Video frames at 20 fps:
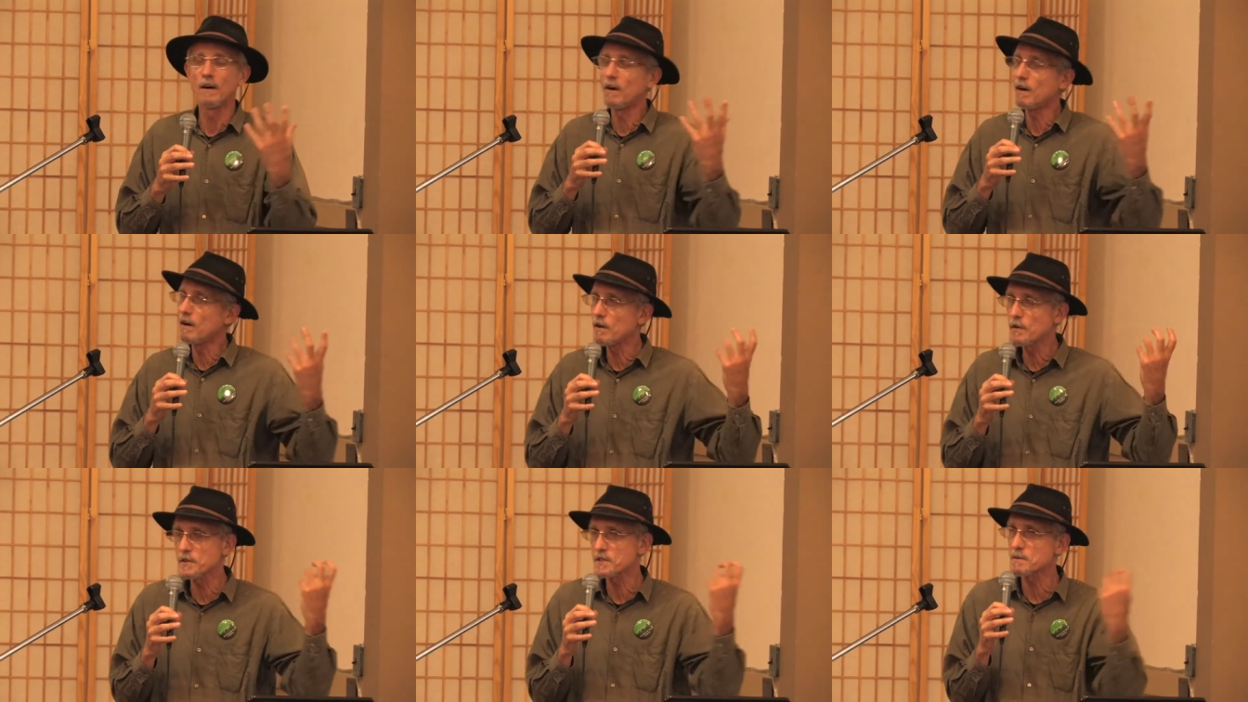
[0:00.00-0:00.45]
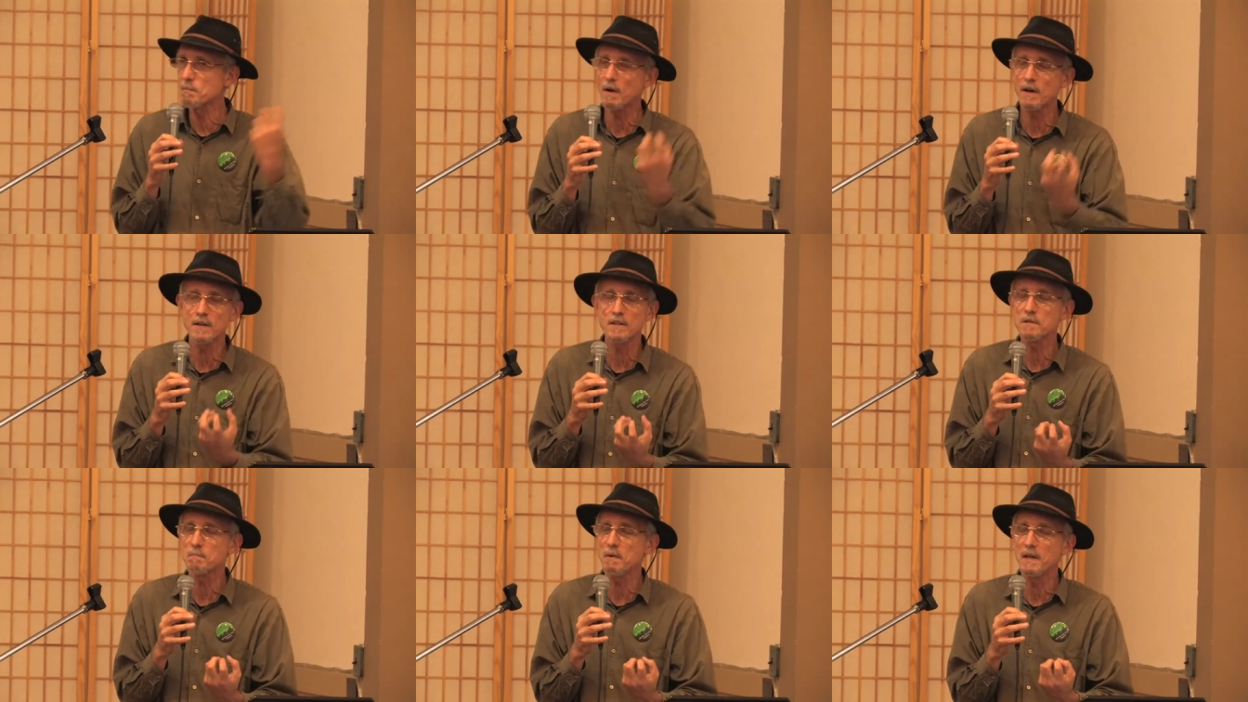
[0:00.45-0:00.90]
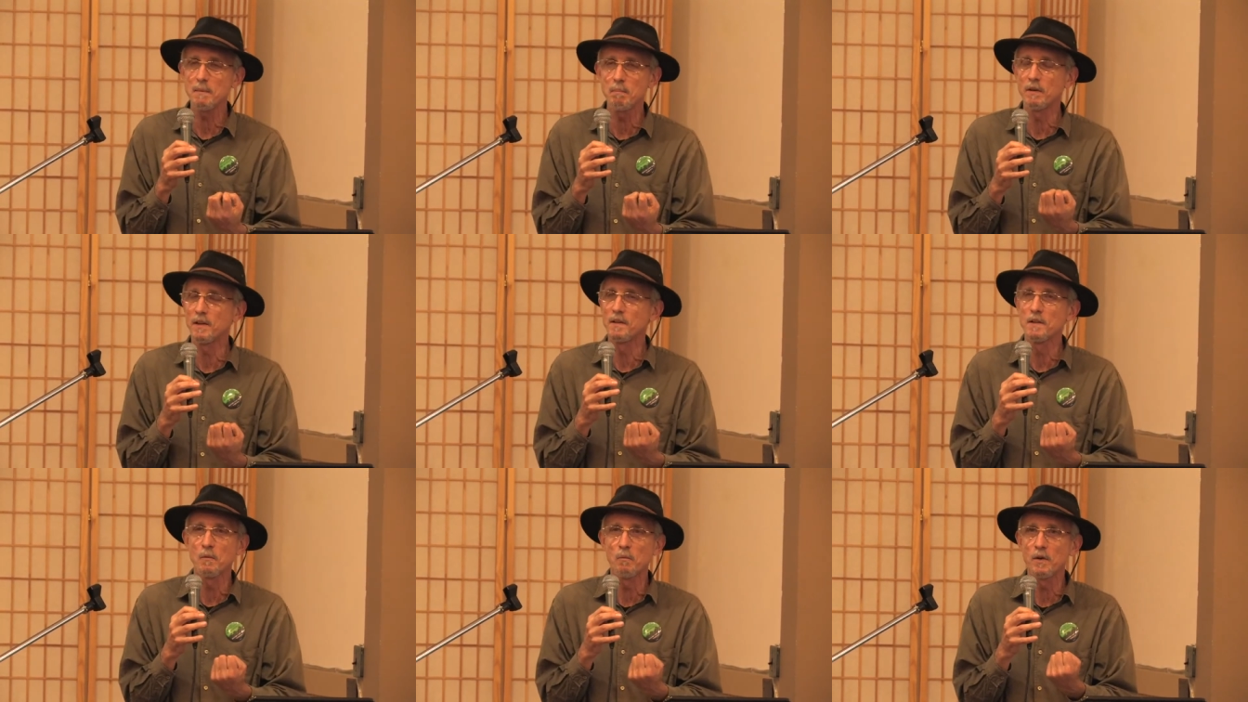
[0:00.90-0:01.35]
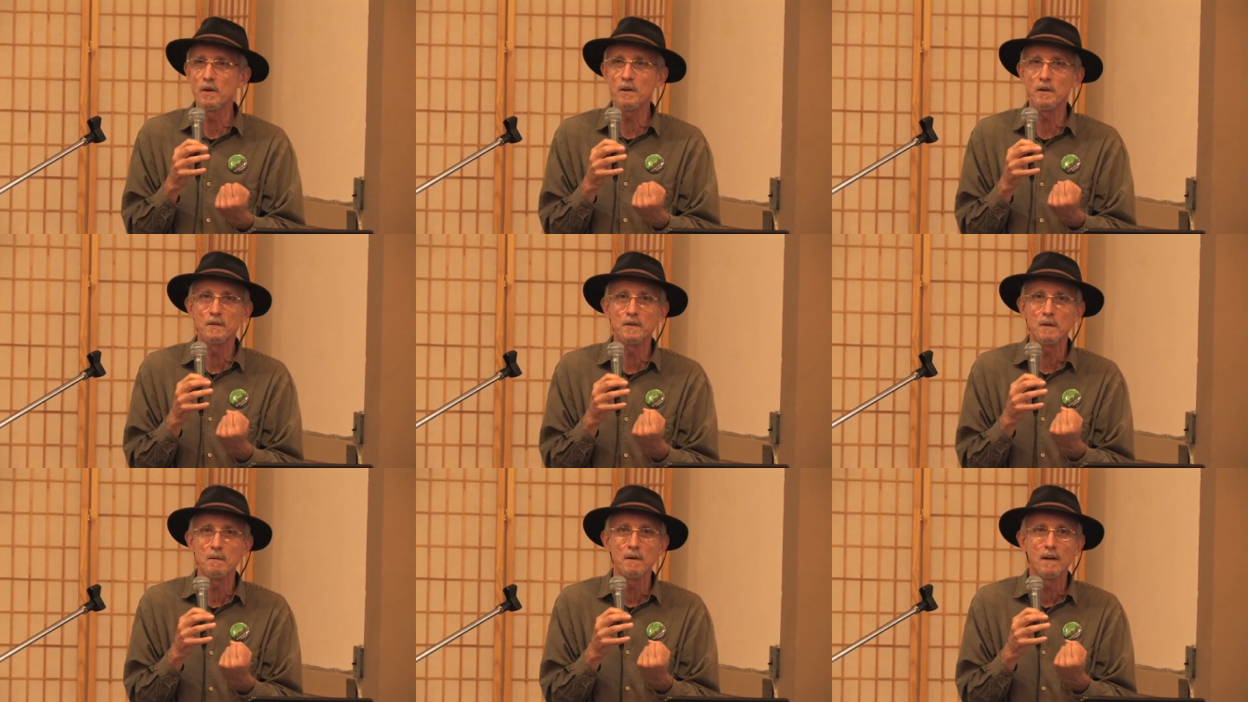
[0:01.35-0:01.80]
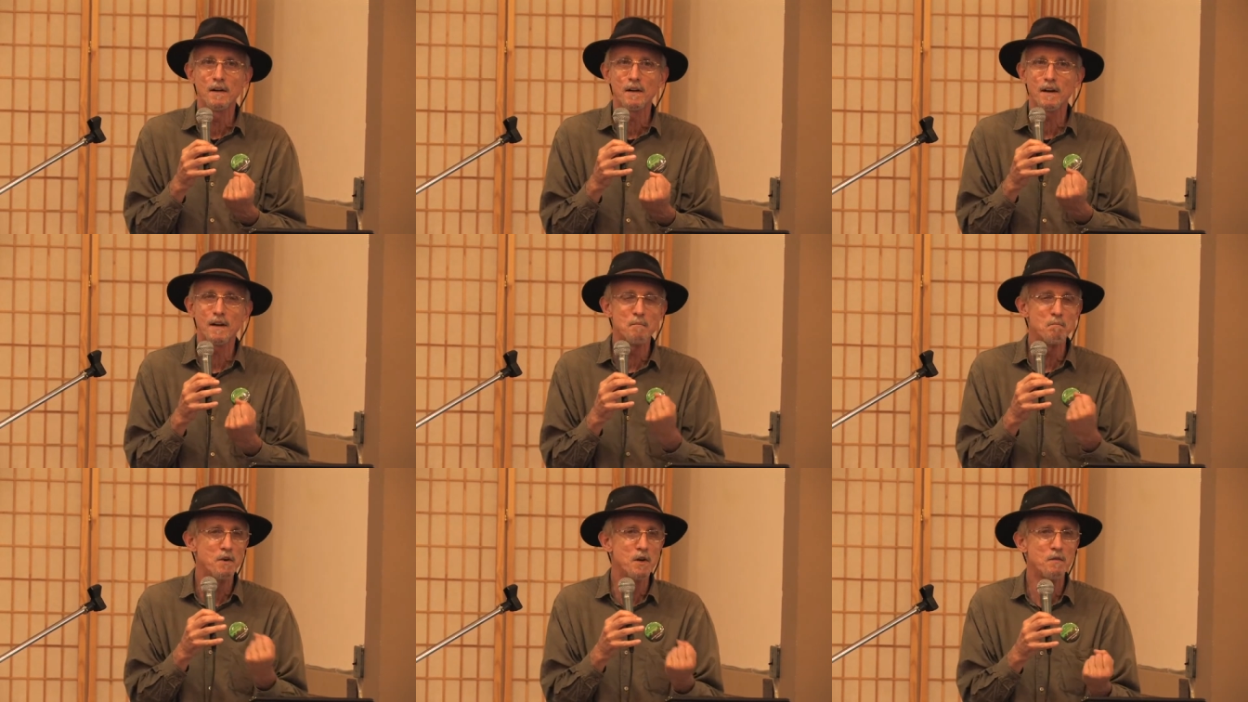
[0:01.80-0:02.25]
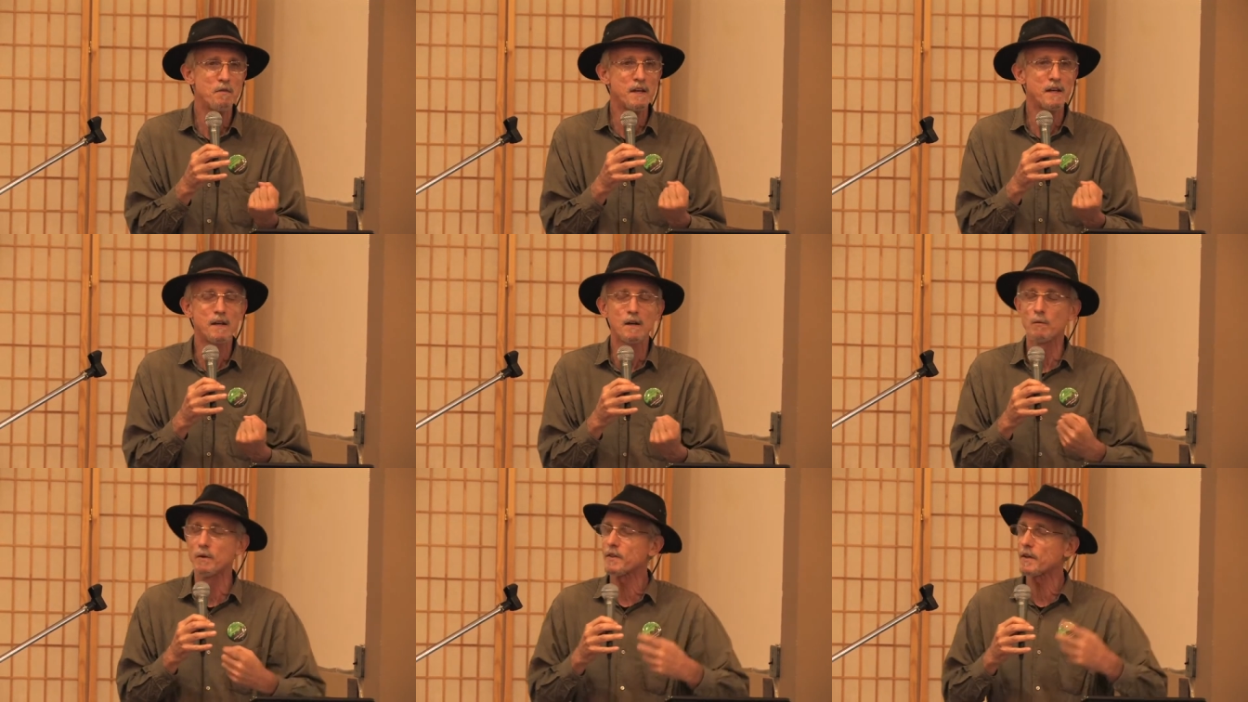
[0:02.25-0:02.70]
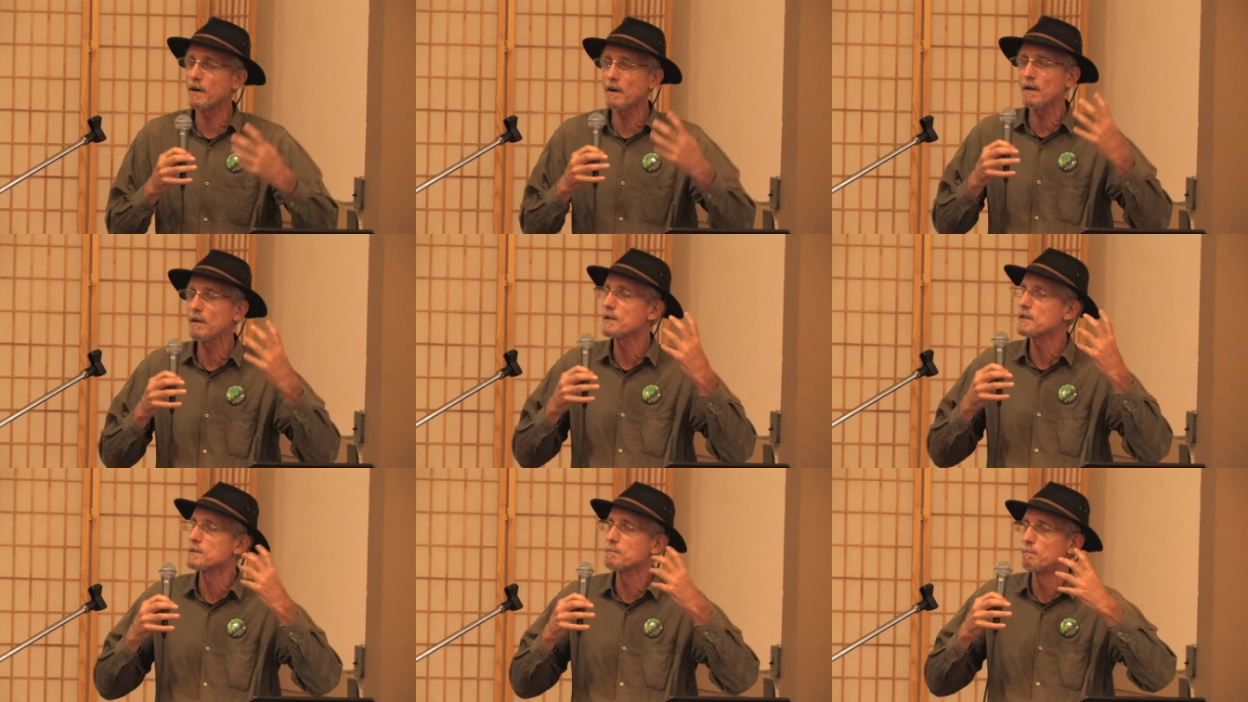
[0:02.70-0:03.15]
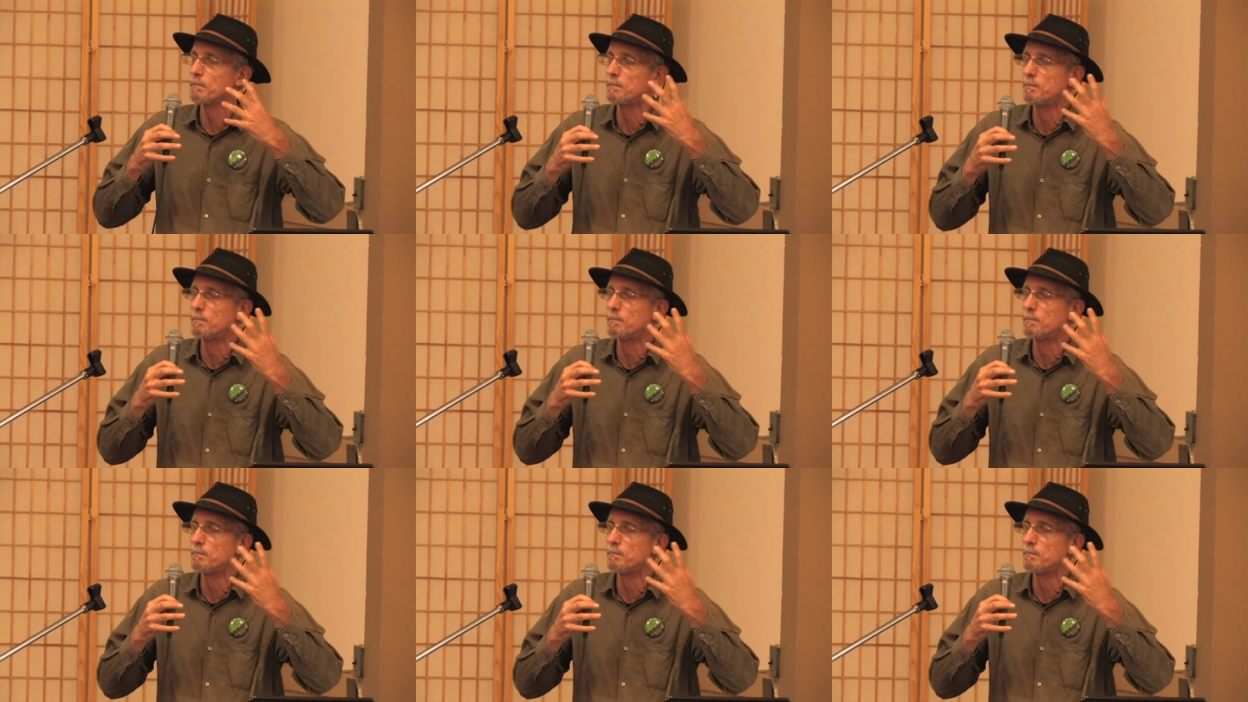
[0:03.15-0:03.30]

all the smartest people in the world are, are moving here with all this